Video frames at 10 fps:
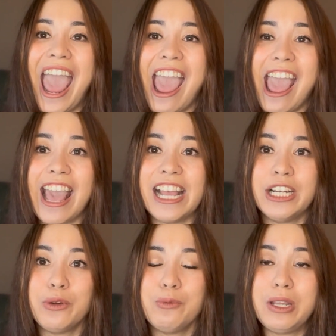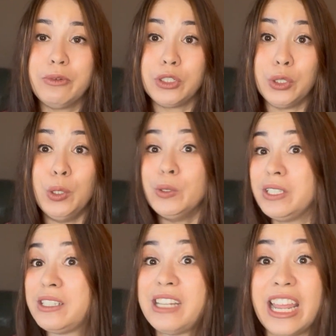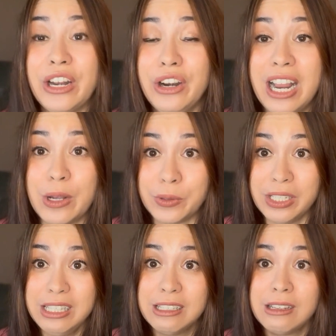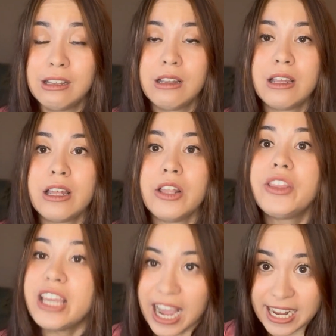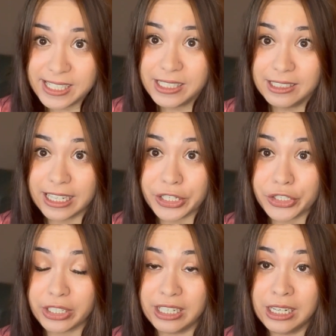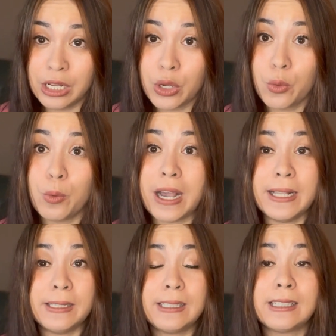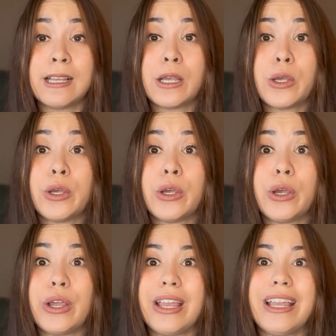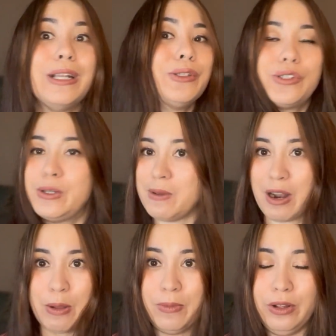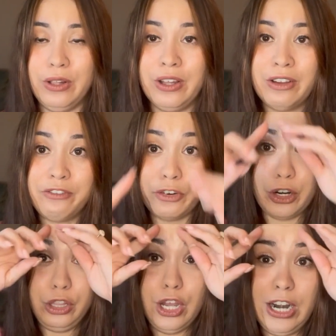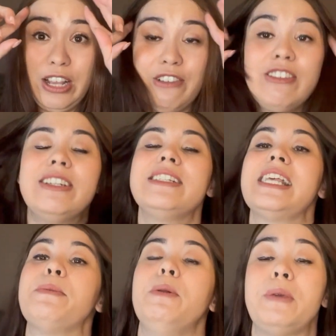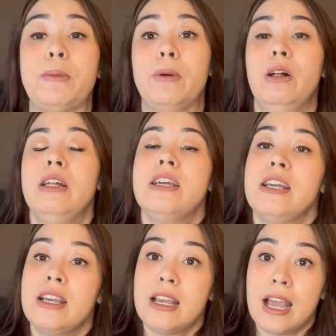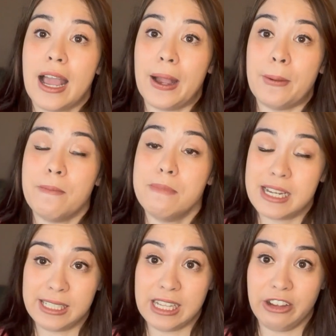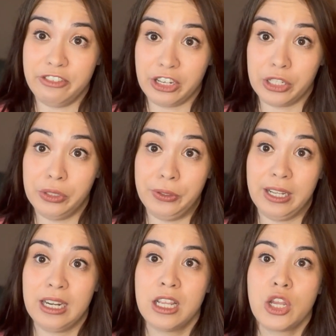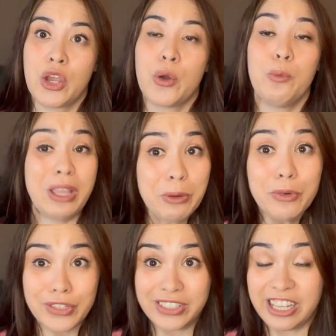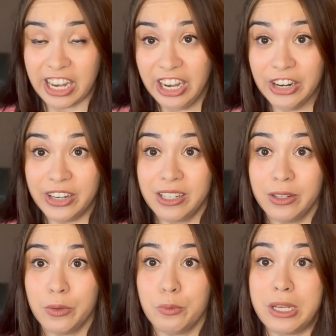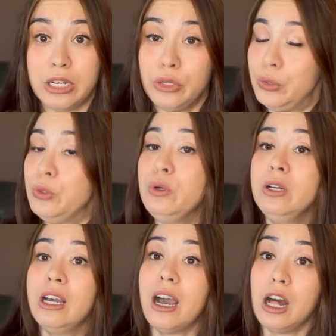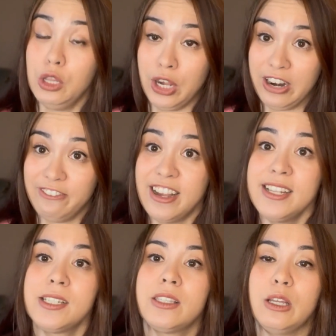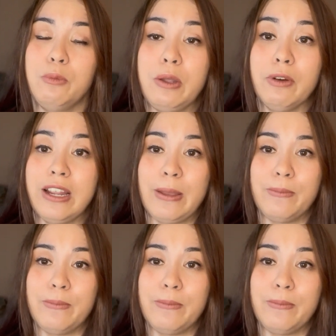and we were told to stay in our houses, the isolation was insurmountable for a lot of disabled people, um, myself included. We were scared. We knew a lot of us that we were